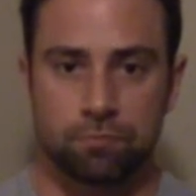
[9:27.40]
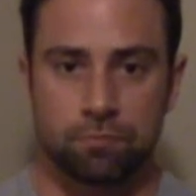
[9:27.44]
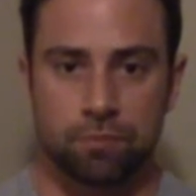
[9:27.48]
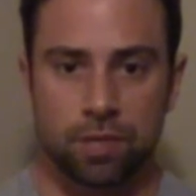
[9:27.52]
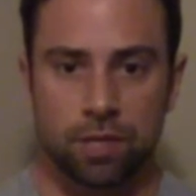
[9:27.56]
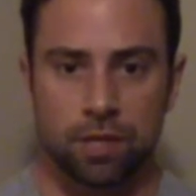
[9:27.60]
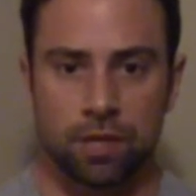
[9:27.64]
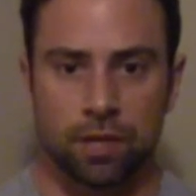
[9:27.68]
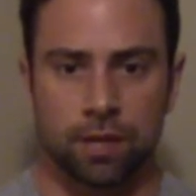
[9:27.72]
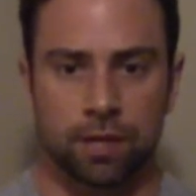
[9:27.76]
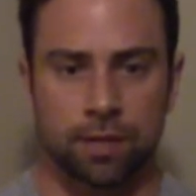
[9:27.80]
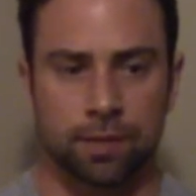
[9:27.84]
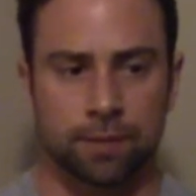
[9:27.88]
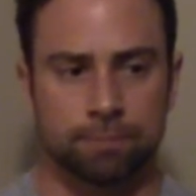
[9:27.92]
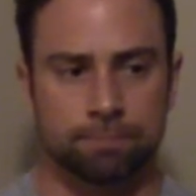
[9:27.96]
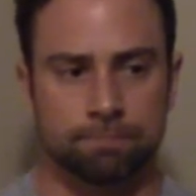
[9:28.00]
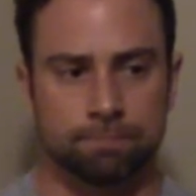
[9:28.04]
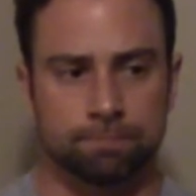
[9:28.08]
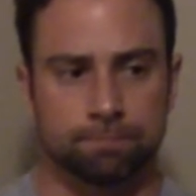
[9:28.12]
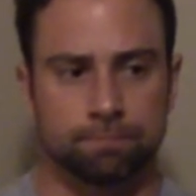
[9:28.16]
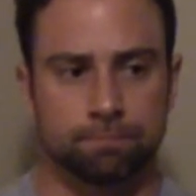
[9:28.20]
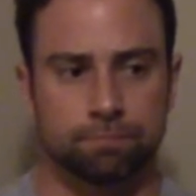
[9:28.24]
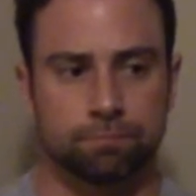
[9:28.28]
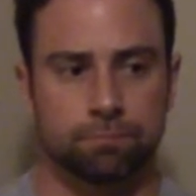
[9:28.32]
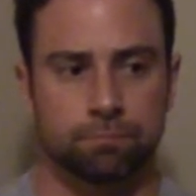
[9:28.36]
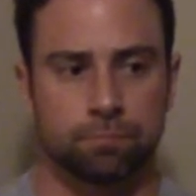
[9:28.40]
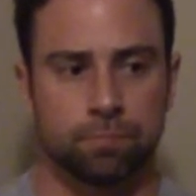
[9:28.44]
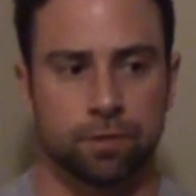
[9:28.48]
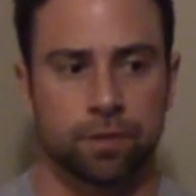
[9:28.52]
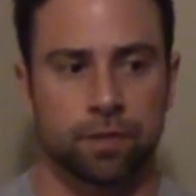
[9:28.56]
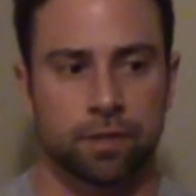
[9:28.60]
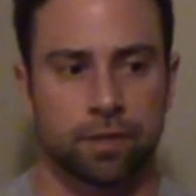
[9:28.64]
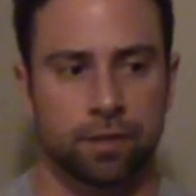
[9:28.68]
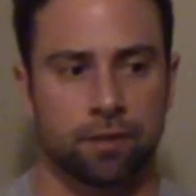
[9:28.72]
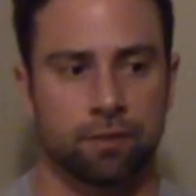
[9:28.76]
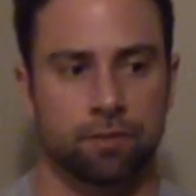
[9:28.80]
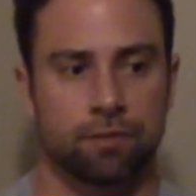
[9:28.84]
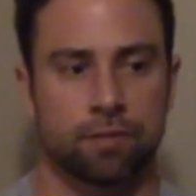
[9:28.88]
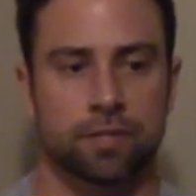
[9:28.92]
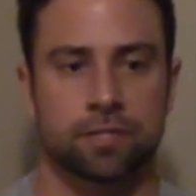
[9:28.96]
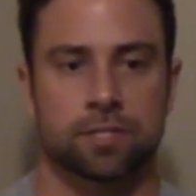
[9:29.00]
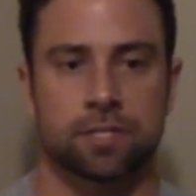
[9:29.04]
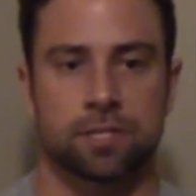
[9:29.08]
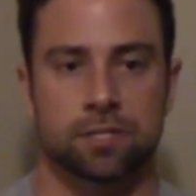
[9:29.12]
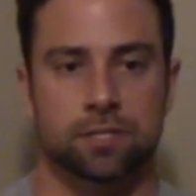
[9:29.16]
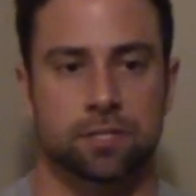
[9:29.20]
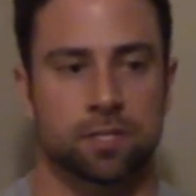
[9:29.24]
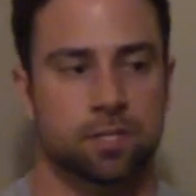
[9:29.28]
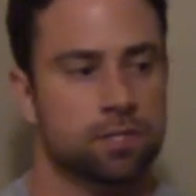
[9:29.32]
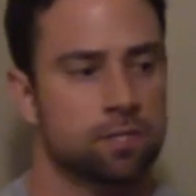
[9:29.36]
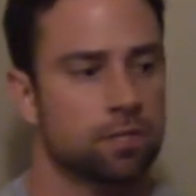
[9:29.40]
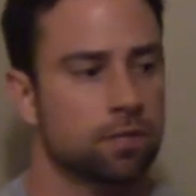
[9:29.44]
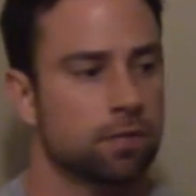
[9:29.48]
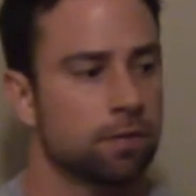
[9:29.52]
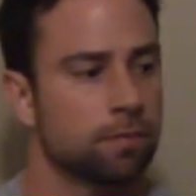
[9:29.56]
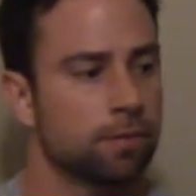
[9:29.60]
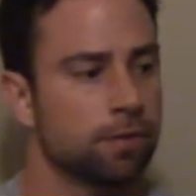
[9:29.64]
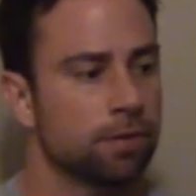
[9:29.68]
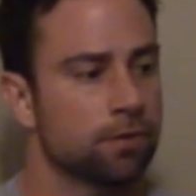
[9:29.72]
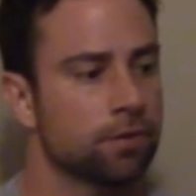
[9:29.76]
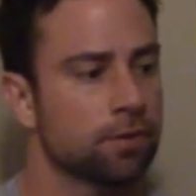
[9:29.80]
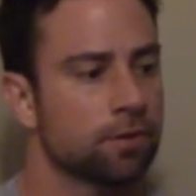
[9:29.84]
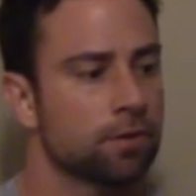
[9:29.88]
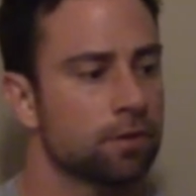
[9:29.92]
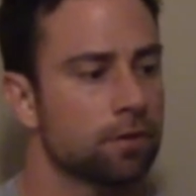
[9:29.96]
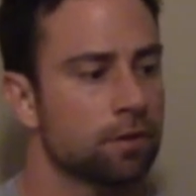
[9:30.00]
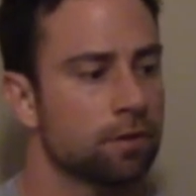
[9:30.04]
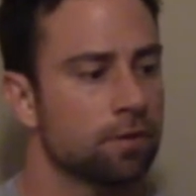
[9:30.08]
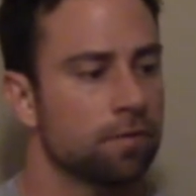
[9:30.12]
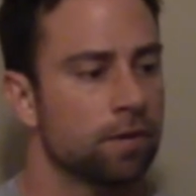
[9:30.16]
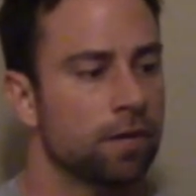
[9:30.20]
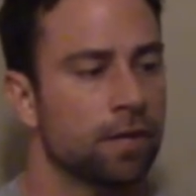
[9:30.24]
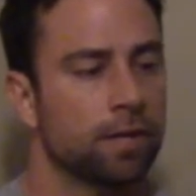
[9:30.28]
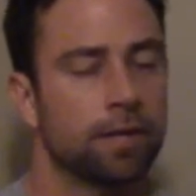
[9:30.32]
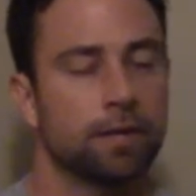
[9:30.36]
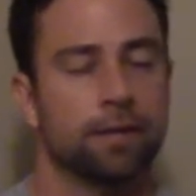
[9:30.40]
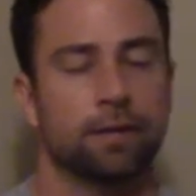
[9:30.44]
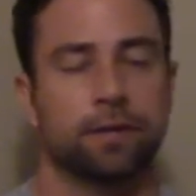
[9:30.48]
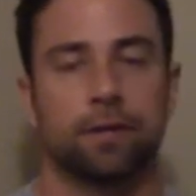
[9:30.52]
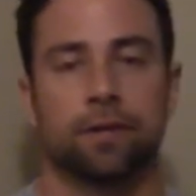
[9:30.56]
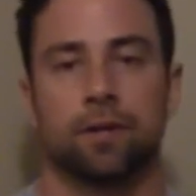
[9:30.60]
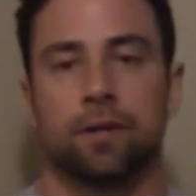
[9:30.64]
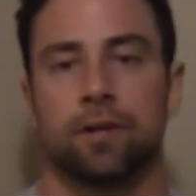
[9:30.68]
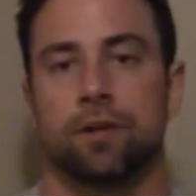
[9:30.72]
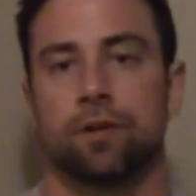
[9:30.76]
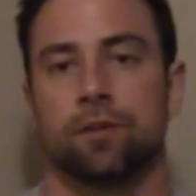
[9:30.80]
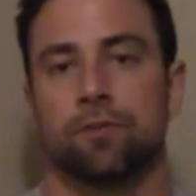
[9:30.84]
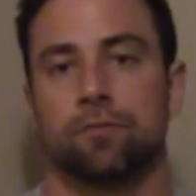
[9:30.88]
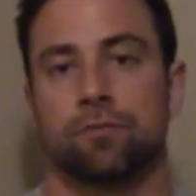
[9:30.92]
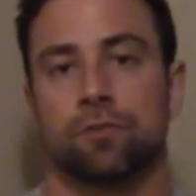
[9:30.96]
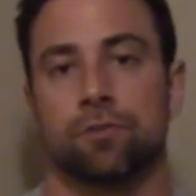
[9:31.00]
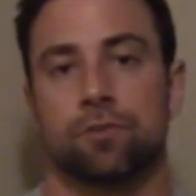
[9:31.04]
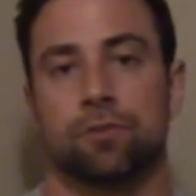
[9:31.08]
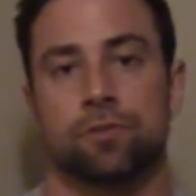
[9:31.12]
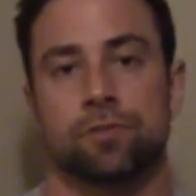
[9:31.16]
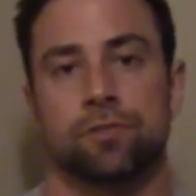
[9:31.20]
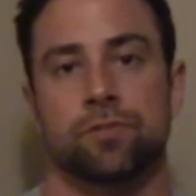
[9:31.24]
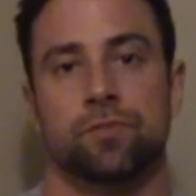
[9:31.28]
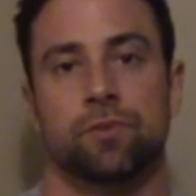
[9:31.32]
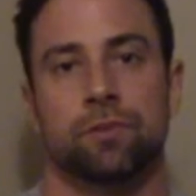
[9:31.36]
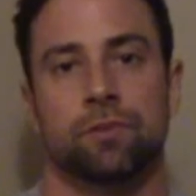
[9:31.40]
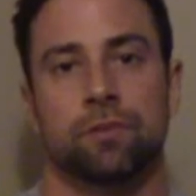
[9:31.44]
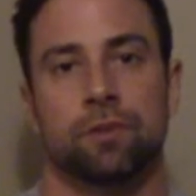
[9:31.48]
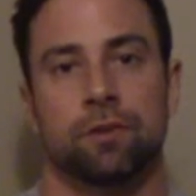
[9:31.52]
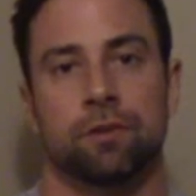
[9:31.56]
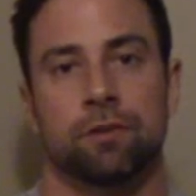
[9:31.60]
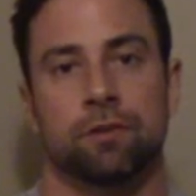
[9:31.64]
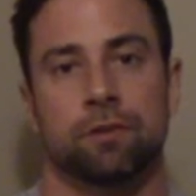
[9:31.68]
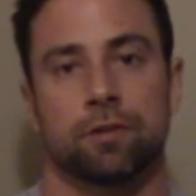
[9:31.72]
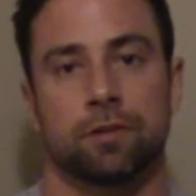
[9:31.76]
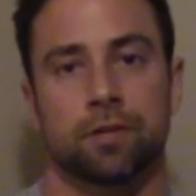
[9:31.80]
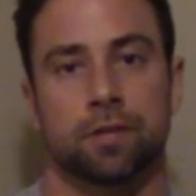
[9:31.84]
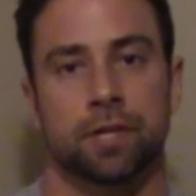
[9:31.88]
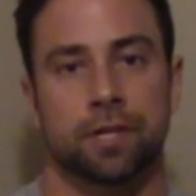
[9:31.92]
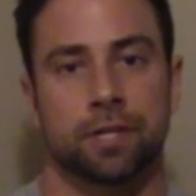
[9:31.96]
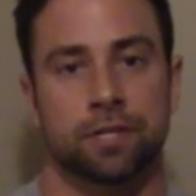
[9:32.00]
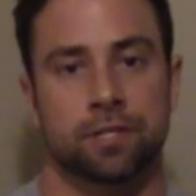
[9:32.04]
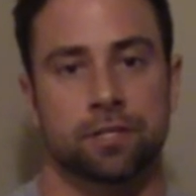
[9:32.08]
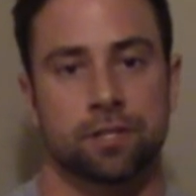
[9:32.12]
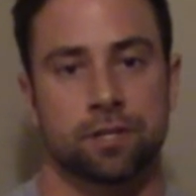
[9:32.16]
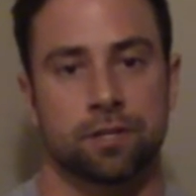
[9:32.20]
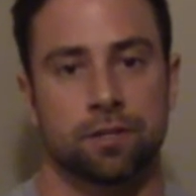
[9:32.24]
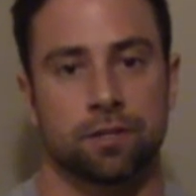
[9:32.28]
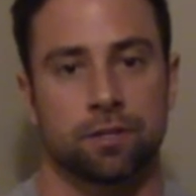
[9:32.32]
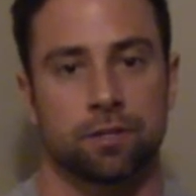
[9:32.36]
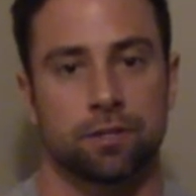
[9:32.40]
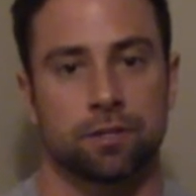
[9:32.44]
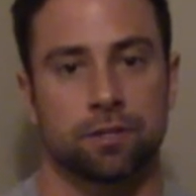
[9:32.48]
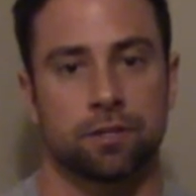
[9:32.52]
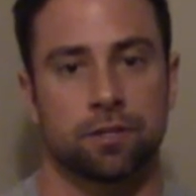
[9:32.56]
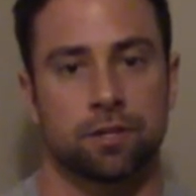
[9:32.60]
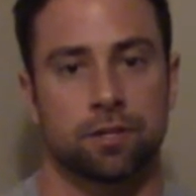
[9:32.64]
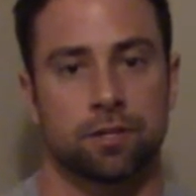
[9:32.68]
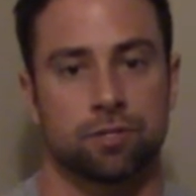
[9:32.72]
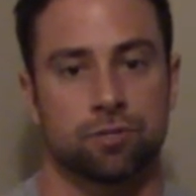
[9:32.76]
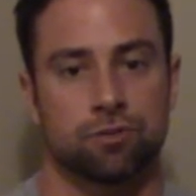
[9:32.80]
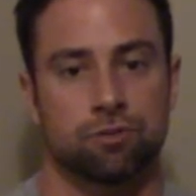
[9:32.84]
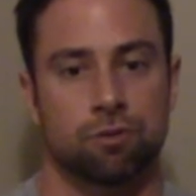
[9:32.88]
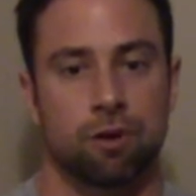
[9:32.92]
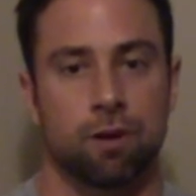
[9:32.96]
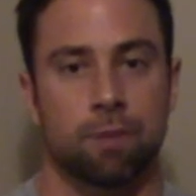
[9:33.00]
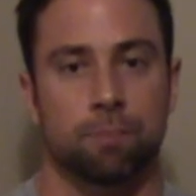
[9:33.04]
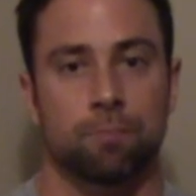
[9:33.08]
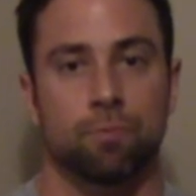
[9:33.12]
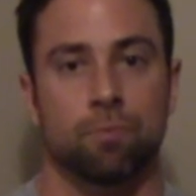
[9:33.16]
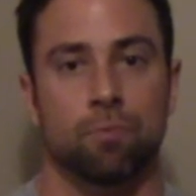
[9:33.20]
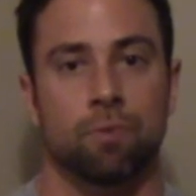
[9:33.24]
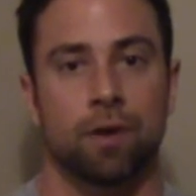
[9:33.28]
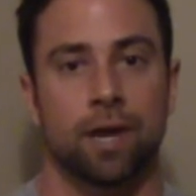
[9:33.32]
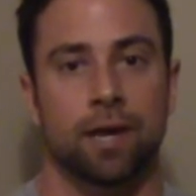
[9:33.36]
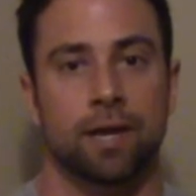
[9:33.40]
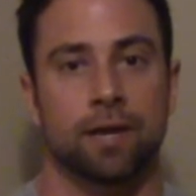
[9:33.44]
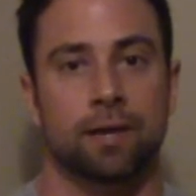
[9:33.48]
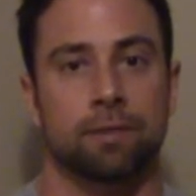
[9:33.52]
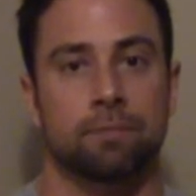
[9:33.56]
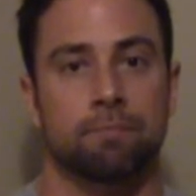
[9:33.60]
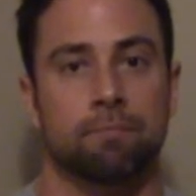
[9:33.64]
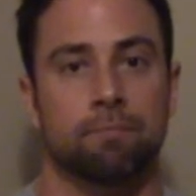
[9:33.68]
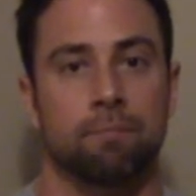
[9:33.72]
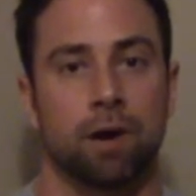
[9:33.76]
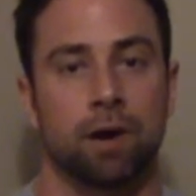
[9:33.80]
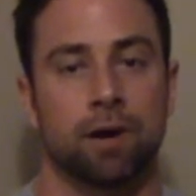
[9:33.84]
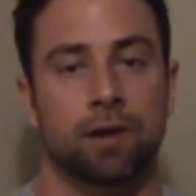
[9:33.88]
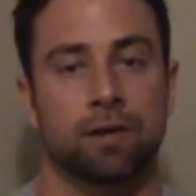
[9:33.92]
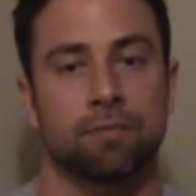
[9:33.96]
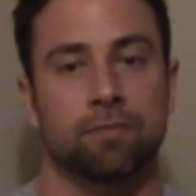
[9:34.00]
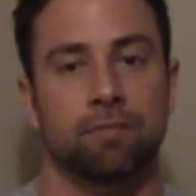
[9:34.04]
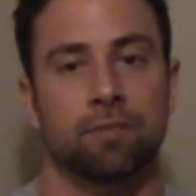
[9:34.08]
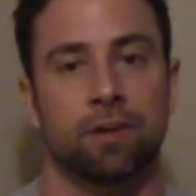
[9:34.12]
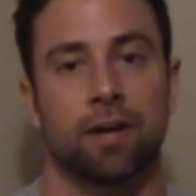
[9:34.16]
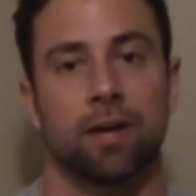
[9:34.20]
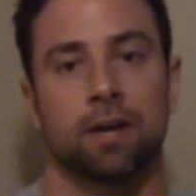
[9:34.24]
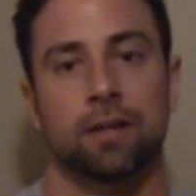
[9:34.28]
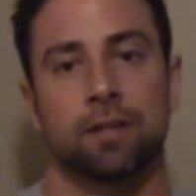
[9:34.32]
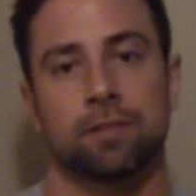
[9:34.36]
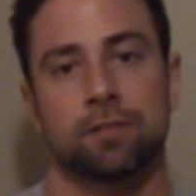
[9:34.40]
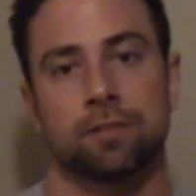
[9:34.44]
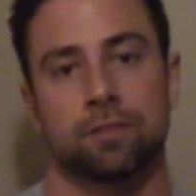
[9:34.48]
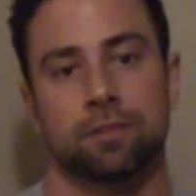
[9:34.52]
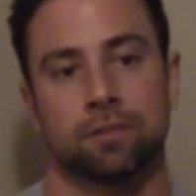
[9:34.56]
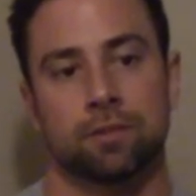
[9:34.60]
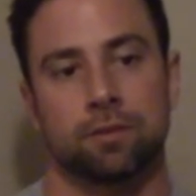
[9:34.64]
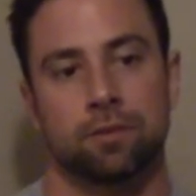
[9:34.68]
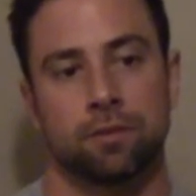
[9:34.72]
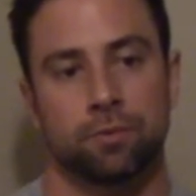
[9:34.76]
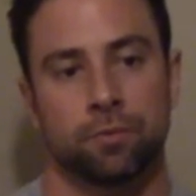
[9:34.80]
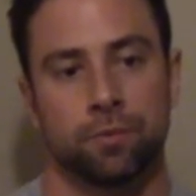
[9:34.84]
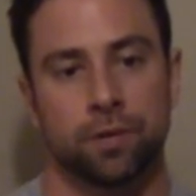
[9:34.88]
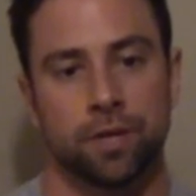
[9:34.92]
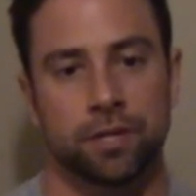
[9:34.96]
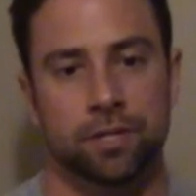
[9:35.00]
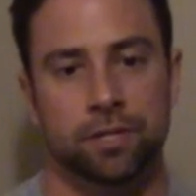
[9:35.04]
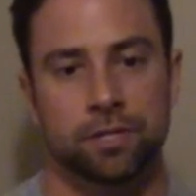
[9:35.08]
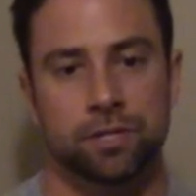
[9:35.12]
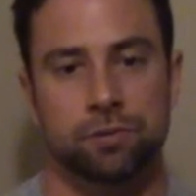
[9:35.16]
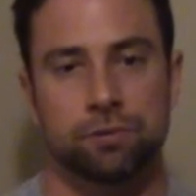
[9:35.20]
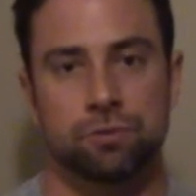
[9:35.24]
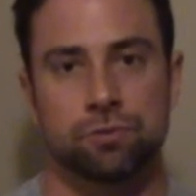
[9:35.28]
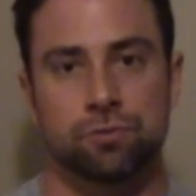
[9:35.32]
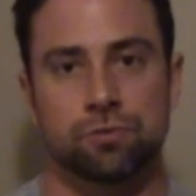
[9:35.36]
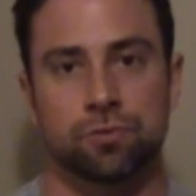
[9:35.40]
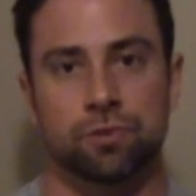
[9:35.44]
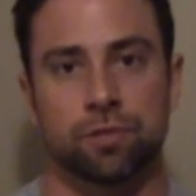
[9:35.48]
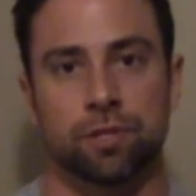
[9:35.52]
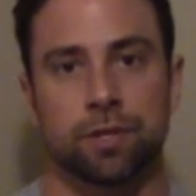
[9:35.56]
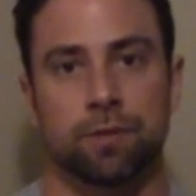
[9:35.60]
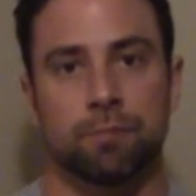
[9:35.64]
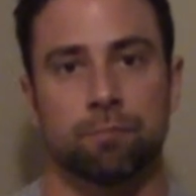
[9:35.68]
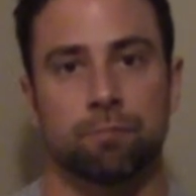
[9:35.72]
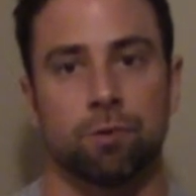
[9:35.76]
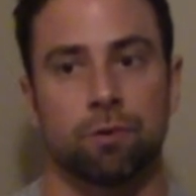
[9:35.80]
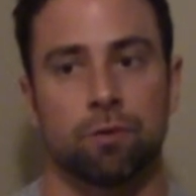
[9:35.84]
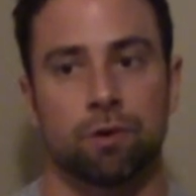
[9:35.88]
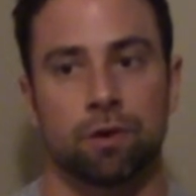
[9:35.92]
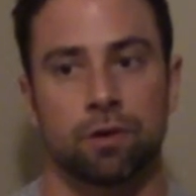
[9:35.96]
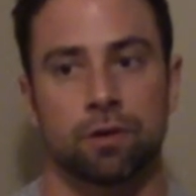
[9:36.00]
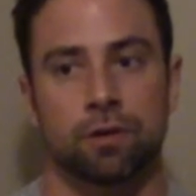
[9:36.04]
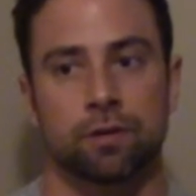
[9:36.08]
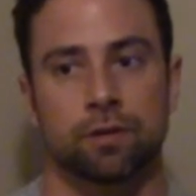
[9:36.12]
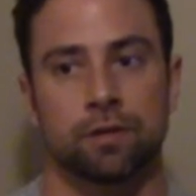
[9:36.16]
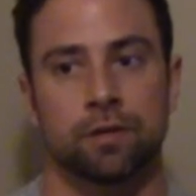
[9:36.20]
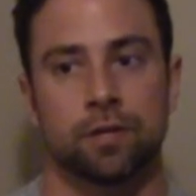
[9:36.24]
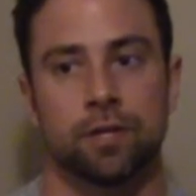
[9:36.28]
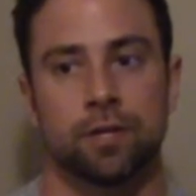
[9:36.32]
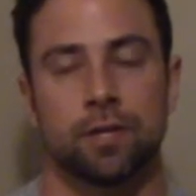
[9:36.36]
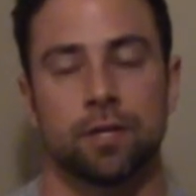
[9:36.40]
One of the other things I was going to talk about in the Clearvite, for those of you that are looking to drop weight and body fat, the week 2 is really important.